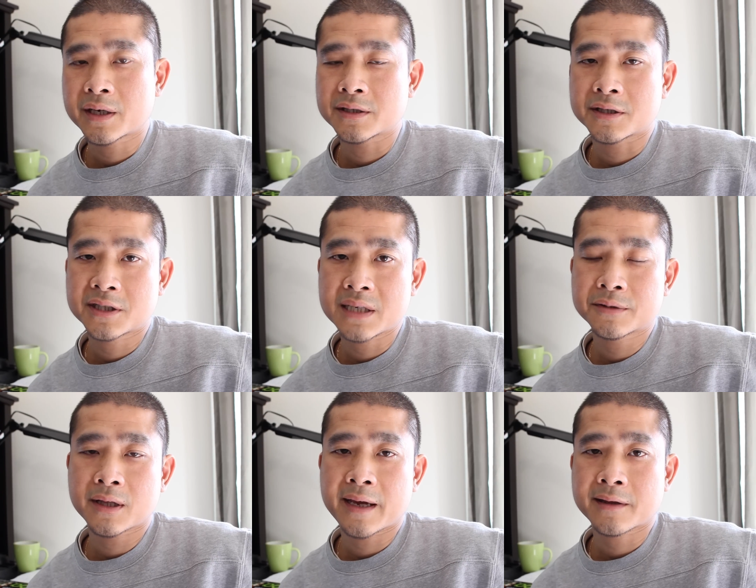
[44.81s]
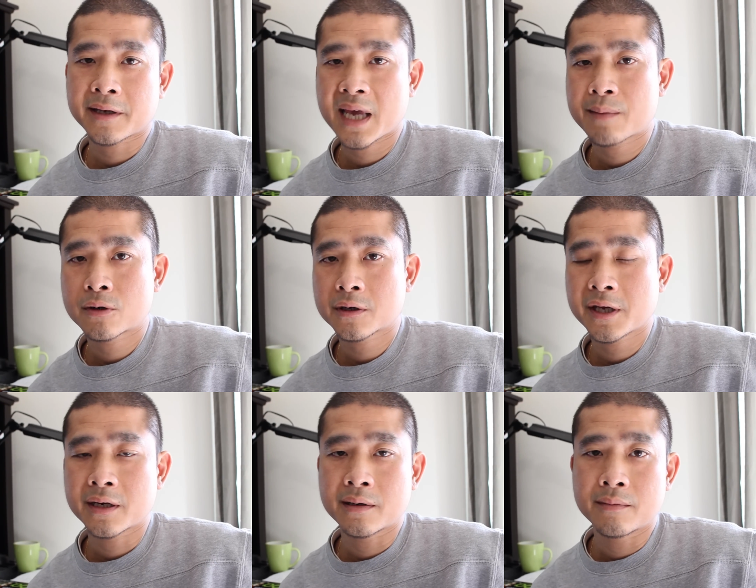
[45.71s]
because it seems like the camera
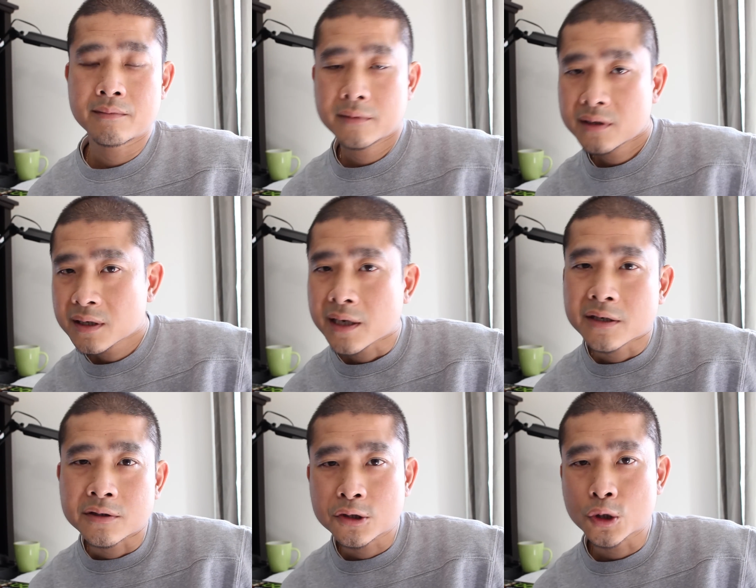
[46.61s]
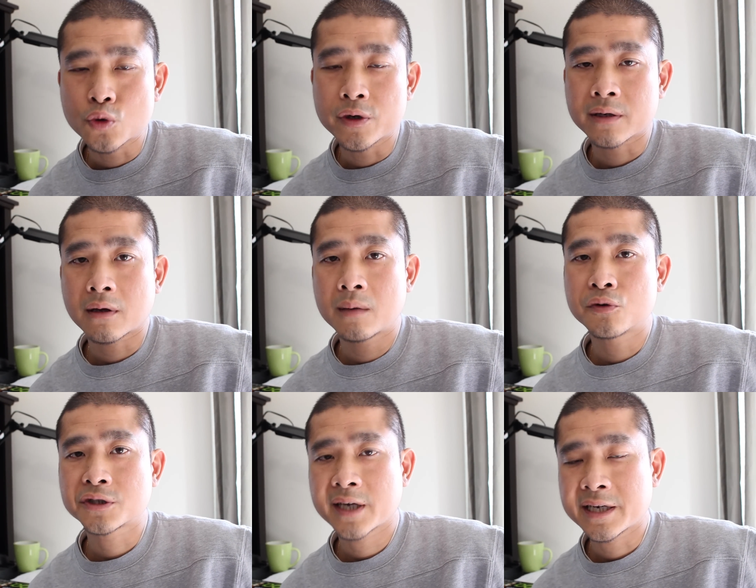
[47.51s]
can, can slew in
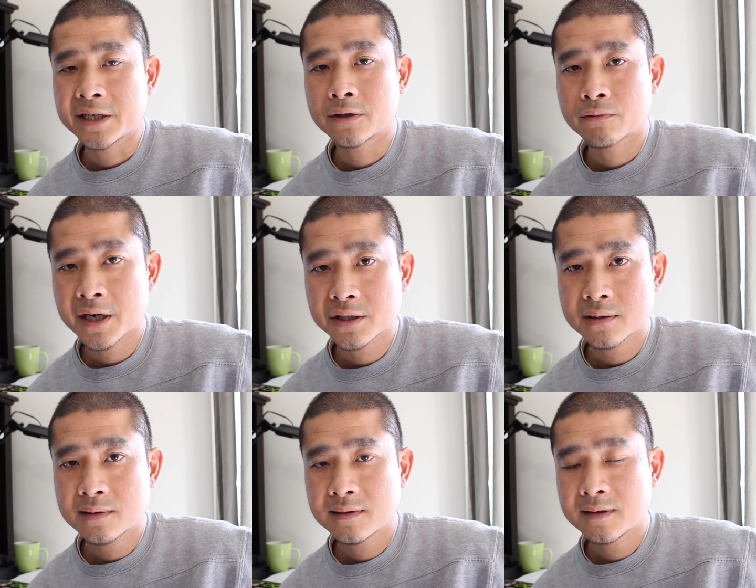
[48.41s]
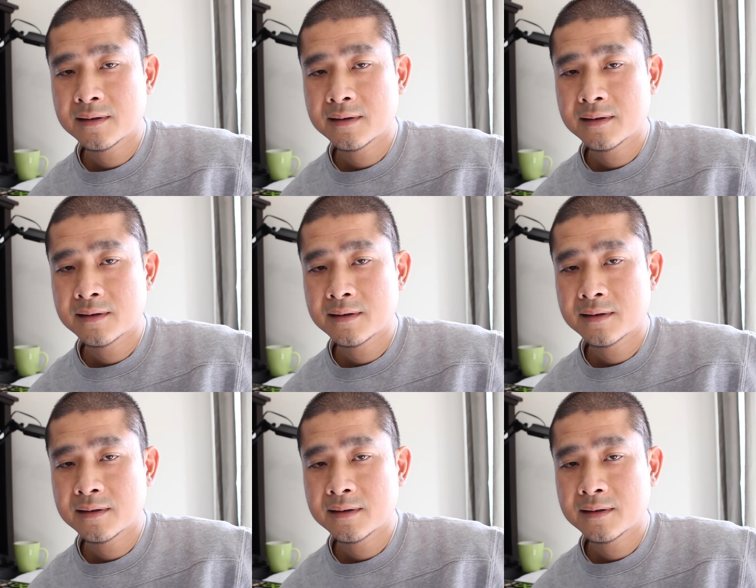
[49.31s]
almost any direction.